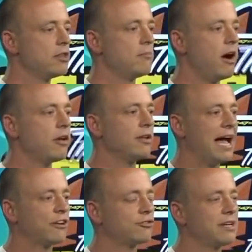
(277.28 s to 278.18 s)
The model
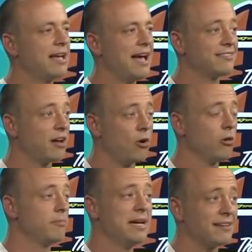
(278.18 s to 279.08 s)
actually has
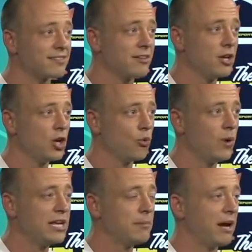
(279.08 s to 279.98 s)
Ole Miss
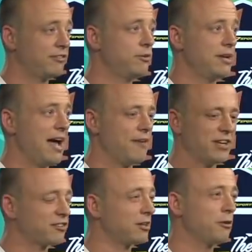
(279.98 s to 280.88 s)
winning by two and a half.
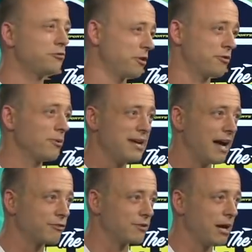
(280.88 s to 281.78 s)
It's closer to three,
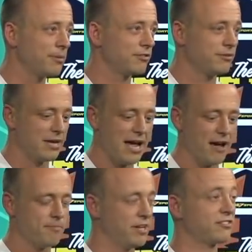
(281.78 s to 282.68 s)
actually. I put two and a
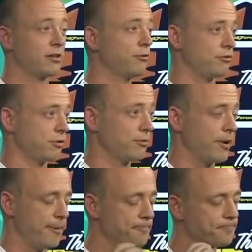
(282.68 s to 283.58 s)
half, but it's closer to
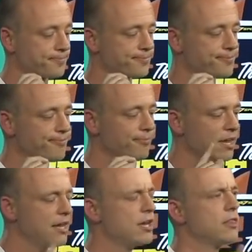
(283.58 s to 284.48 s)
three.
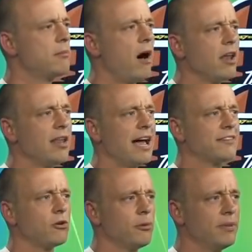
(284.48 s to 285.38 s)
The model
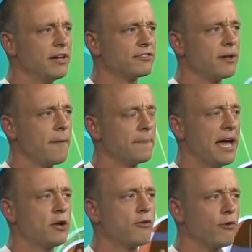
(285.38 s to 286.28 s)
has Ole Miss
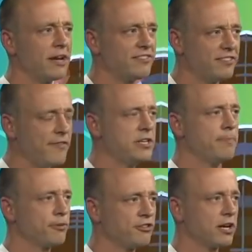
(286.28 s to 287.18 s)
at over a
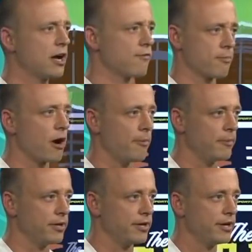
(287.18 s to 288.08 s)
70% cover
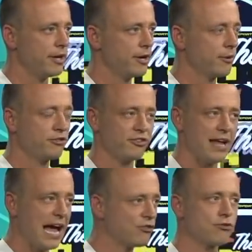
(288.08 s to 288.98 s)
probability, which is an
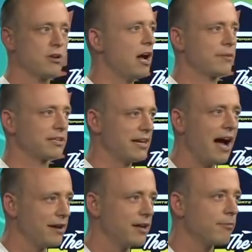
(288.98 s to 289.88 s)
astronomically
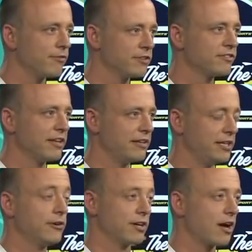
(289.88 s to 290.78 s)
high number for this late in the
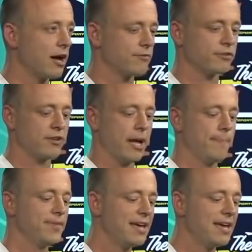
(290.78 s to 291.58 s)
year in a conference game.